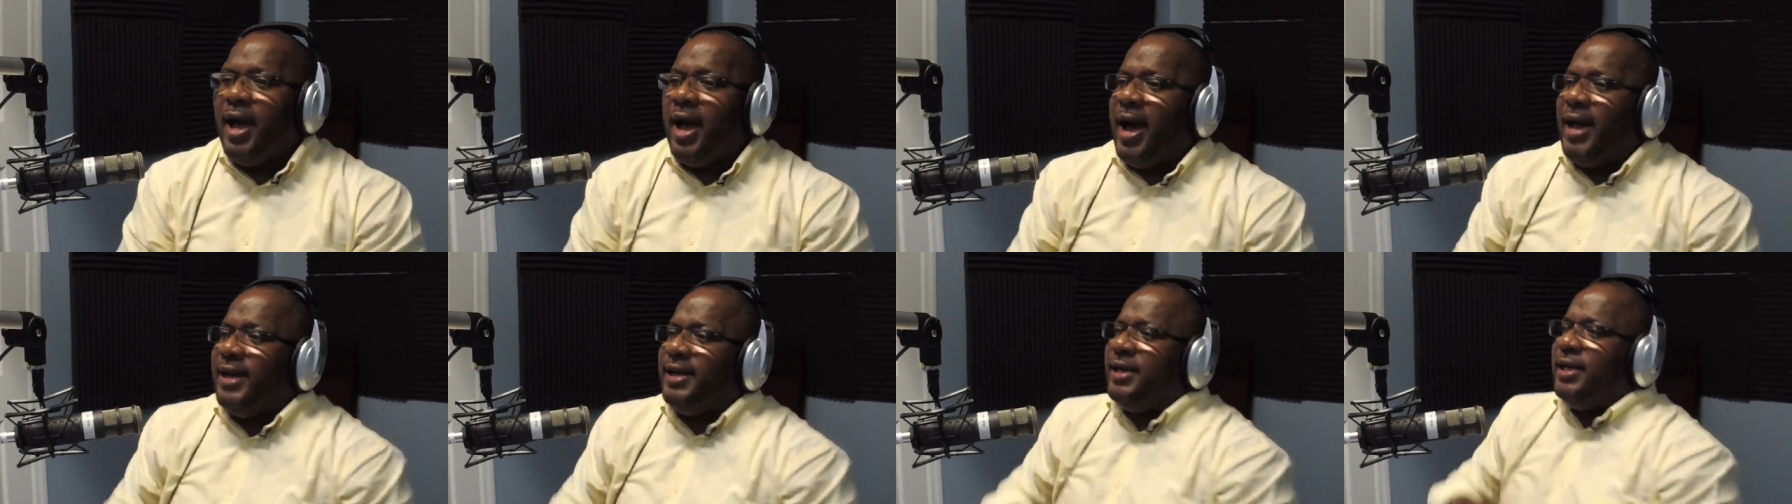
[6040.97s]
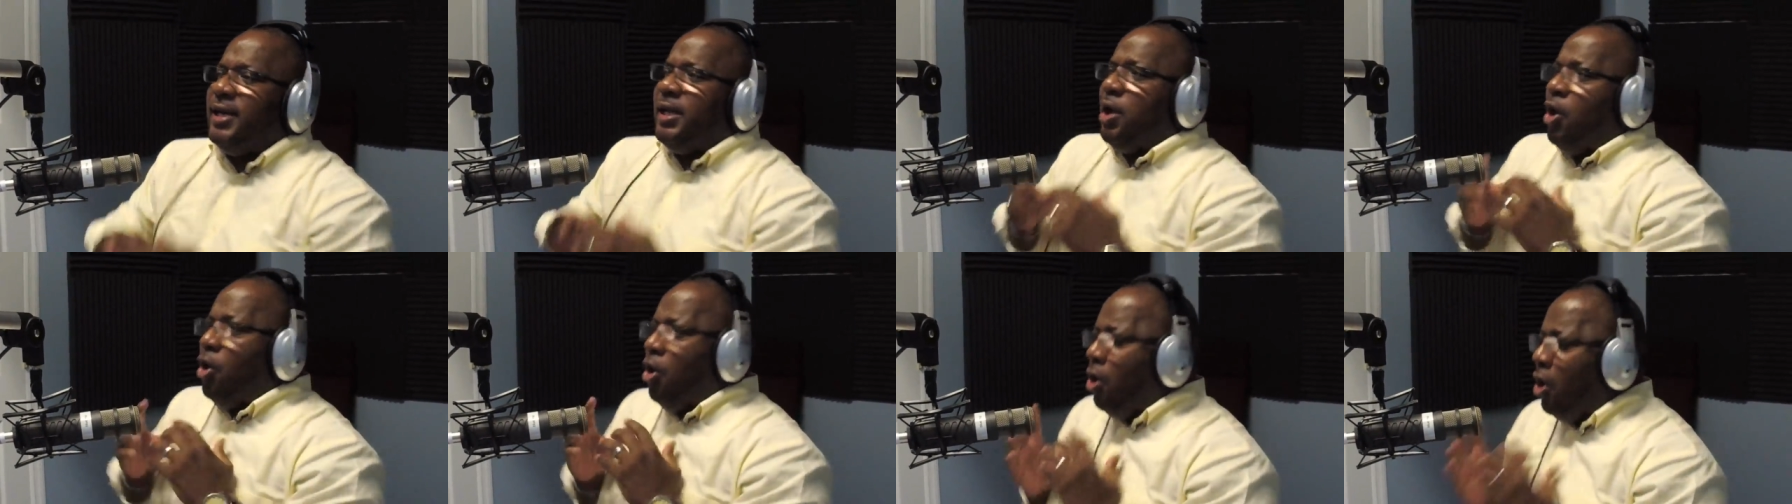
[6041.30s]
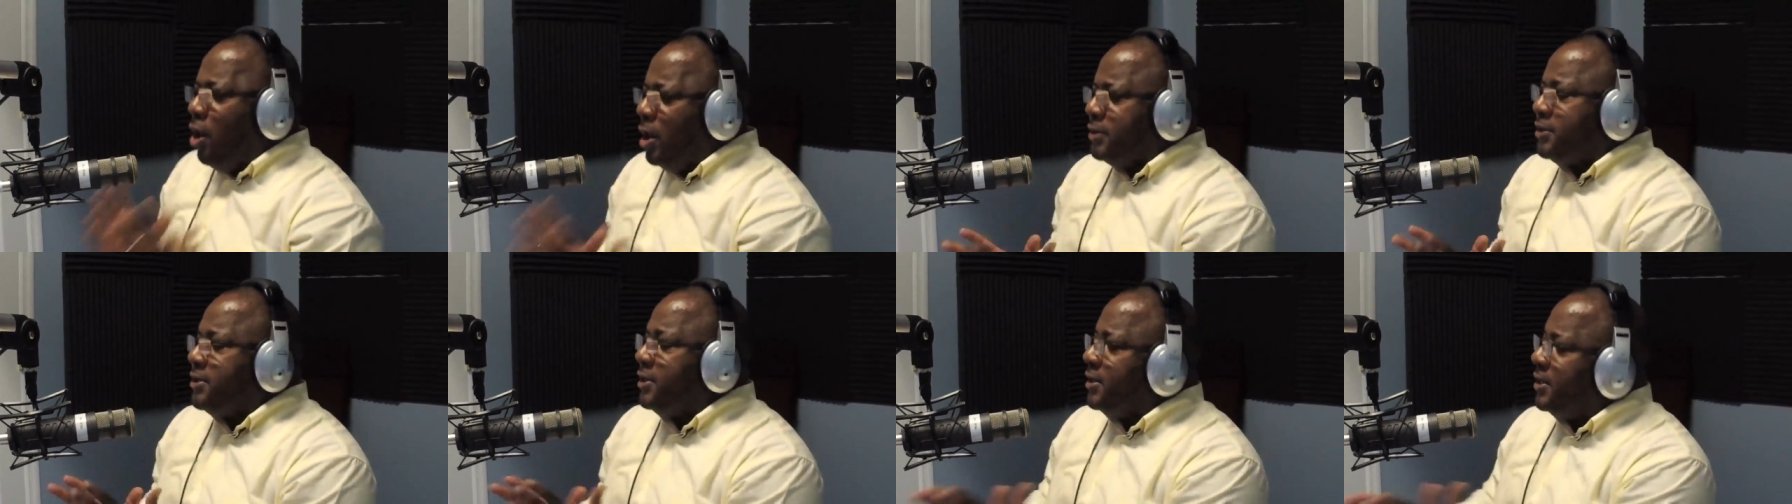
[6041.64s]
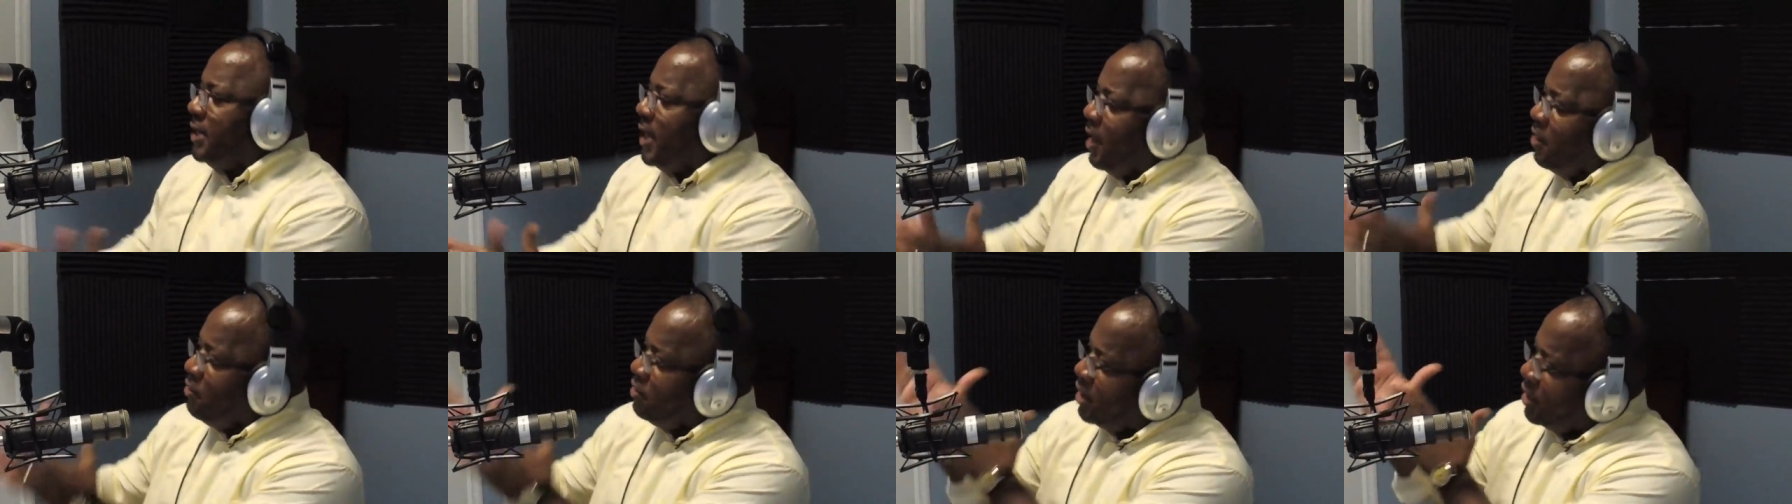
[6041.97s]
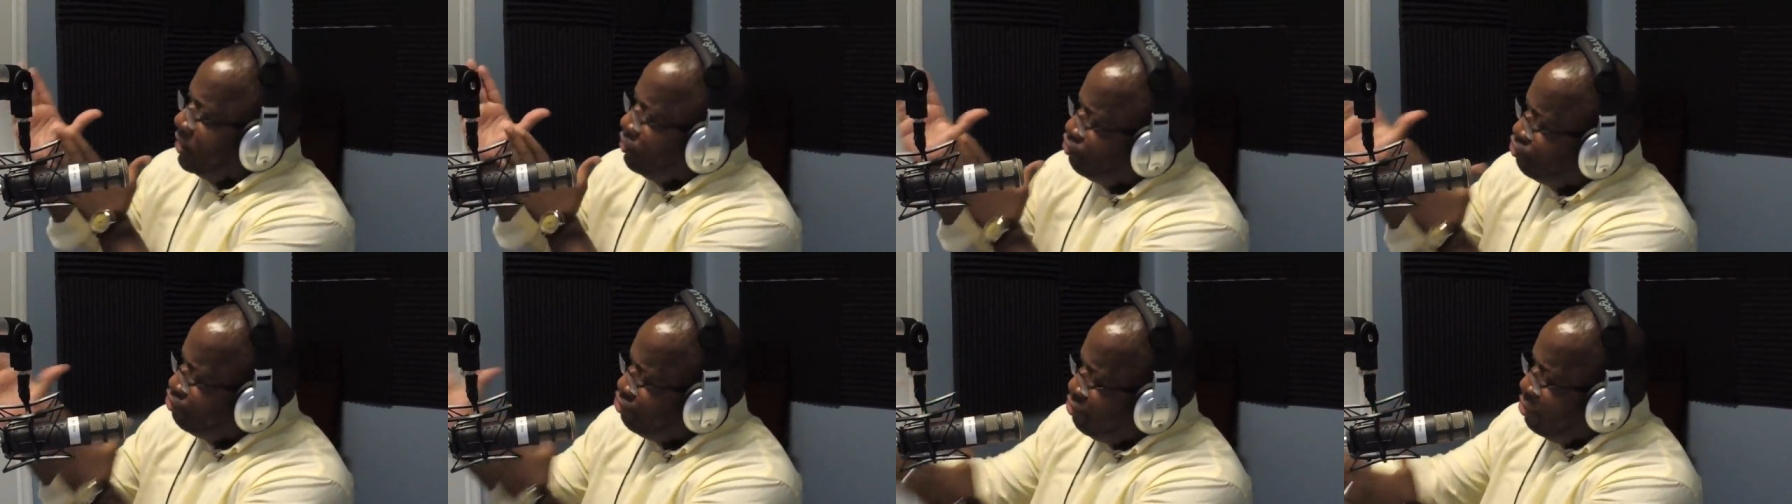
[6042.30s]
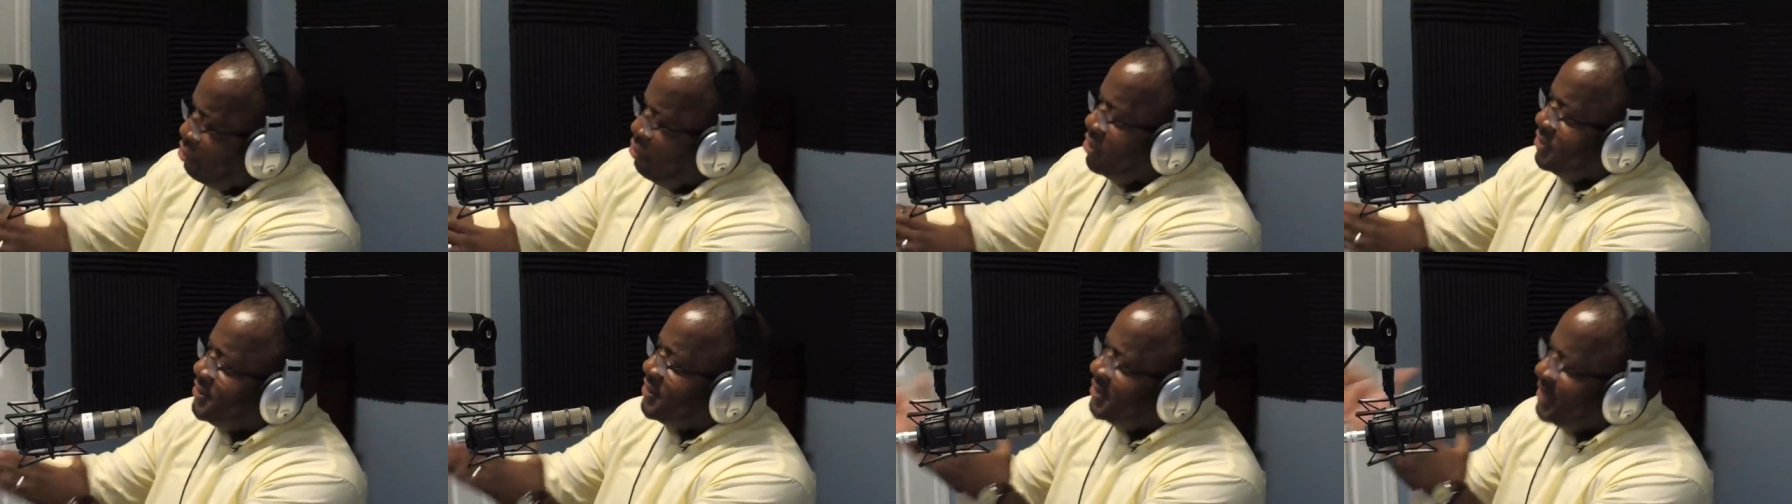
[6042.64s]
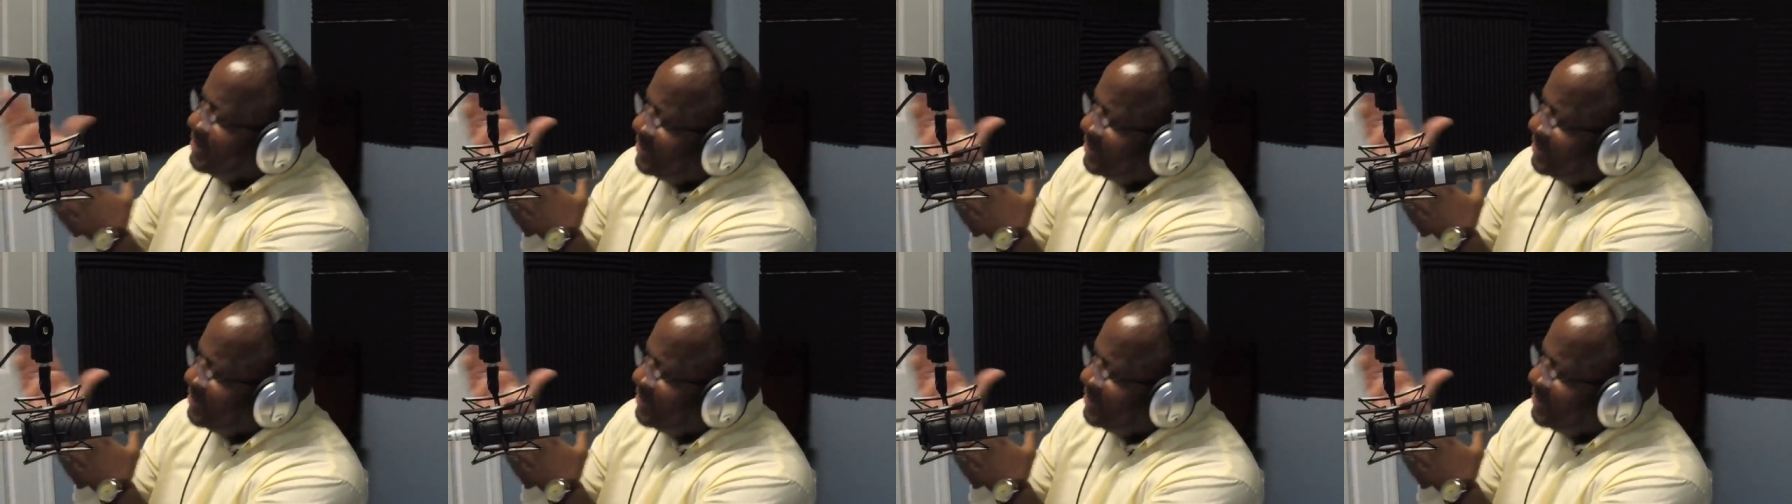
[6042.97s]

And the altar now controls